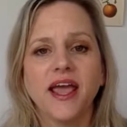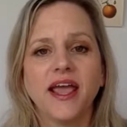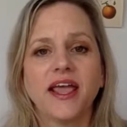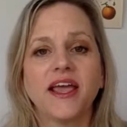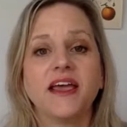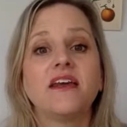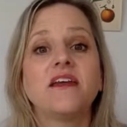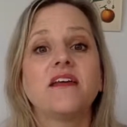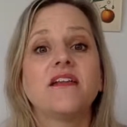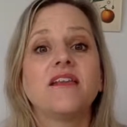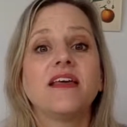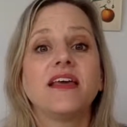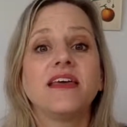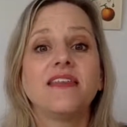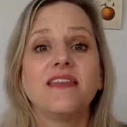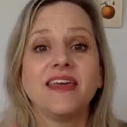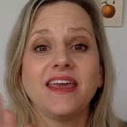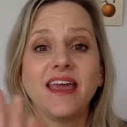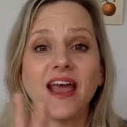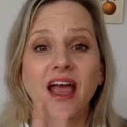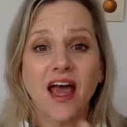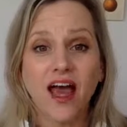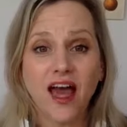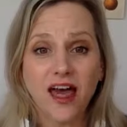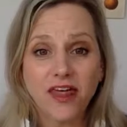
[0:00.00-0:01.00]
handling
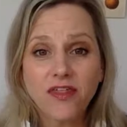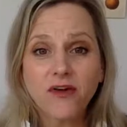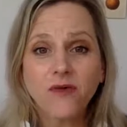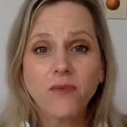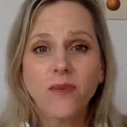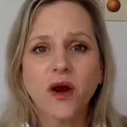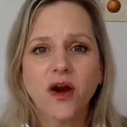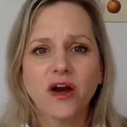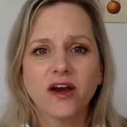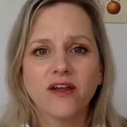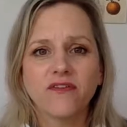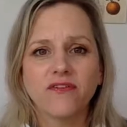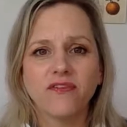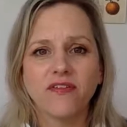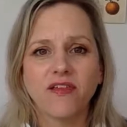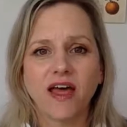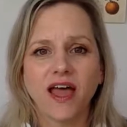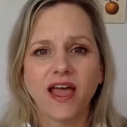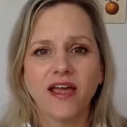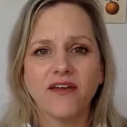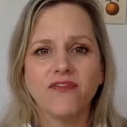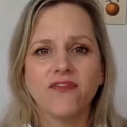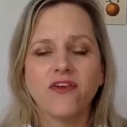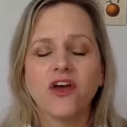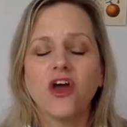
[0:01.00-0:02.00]
the other part of
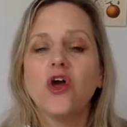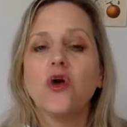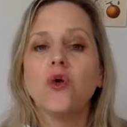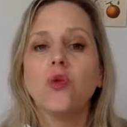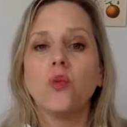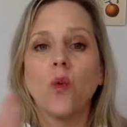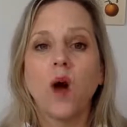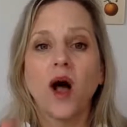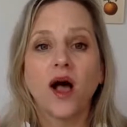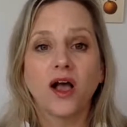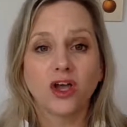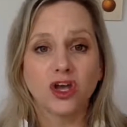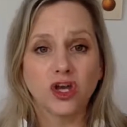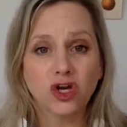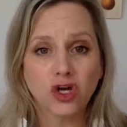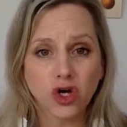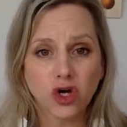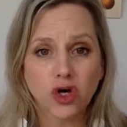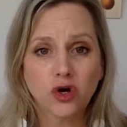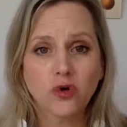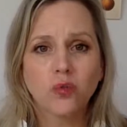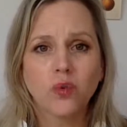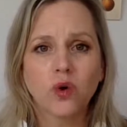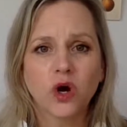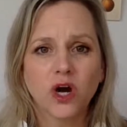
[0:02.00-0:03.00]
life while
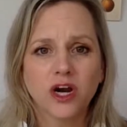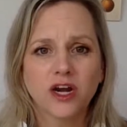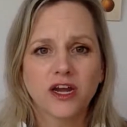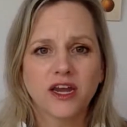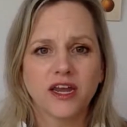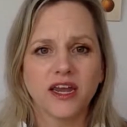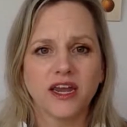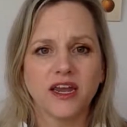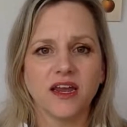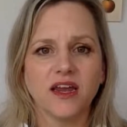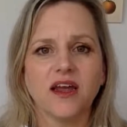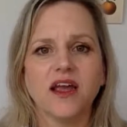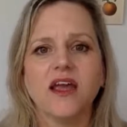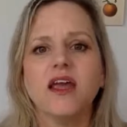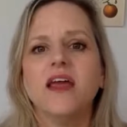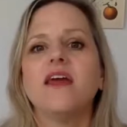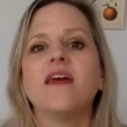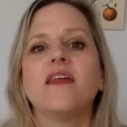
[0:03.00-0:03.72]
you're working,